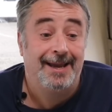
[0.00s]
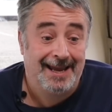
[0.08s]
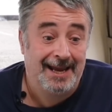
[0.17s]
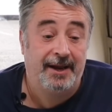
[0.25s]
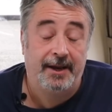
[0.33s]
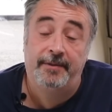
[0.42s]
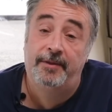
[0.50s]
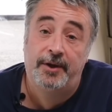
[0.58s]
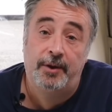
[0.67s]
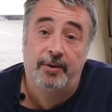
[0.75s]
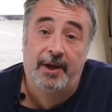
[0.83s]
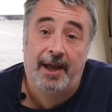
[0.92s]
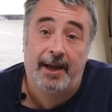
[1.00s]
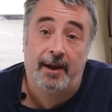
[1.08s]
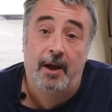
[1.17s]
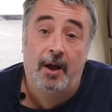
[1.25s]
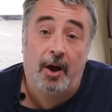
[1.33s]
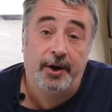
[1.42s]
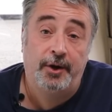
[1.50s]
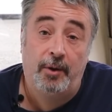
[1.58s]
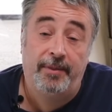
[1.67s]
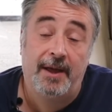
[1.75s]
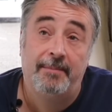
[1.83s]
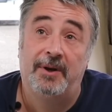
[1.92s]
here in the UK. I
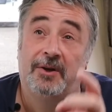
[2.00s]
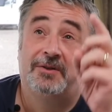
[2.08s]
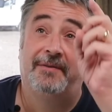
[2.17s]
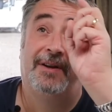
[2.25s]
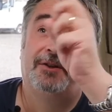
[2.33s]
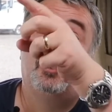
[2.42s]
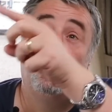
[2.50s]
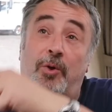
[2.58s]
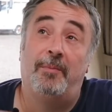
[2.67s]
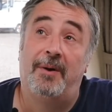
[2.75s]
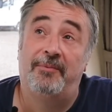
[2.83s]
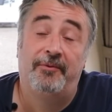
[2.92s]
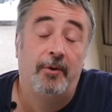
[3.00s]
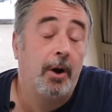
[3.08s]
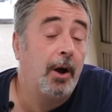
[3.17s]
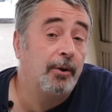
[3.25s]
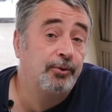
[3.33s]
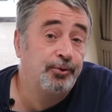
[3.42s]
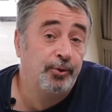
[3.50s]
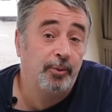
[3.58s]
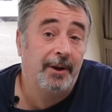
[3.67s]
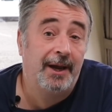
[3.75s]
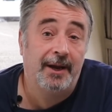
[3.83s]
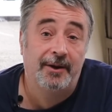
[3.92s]
know that because I've had to call them up for our
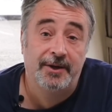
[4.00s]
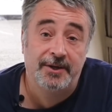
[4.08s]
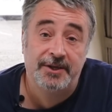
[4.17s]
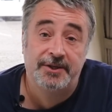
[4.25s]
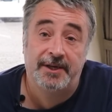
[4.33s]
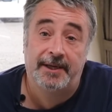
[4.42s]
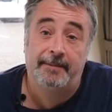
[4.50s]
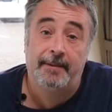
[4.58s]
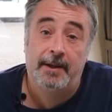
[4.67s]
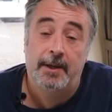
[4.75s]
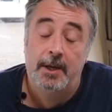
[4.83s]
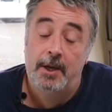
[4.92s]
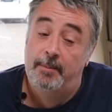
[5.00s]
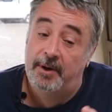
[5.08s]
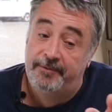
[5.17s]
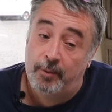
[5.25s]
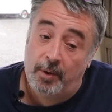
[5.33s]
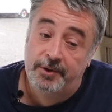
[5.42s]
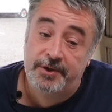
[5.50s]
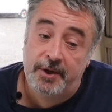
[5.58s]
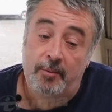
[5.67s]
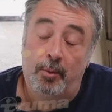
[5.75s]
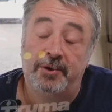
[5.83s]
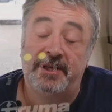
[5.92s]
Truma air conditioning. But if you want to know more